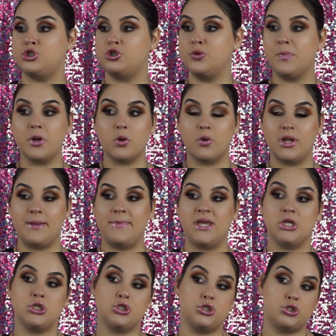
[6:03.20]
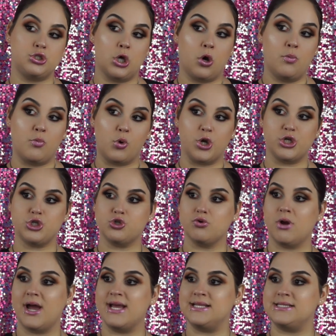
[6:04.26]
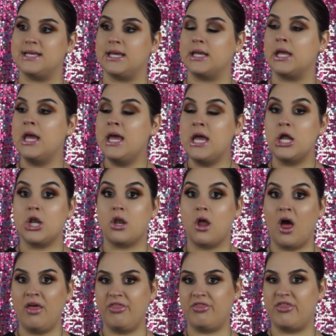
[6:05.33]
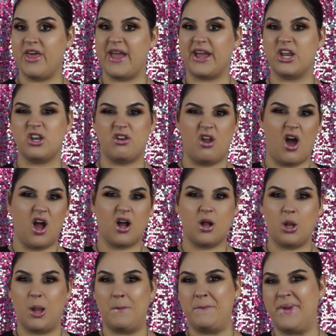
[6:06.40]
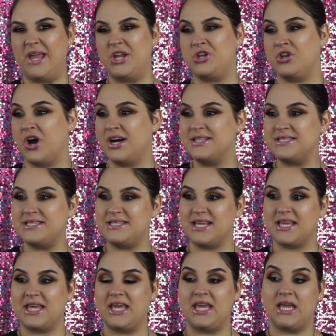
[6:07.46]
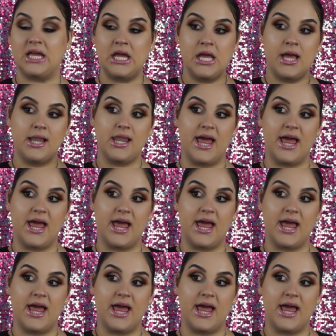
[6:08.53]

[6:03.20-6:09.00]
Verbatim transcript: super creamy, so moisturizing, not thick, not clumpy, not sticky.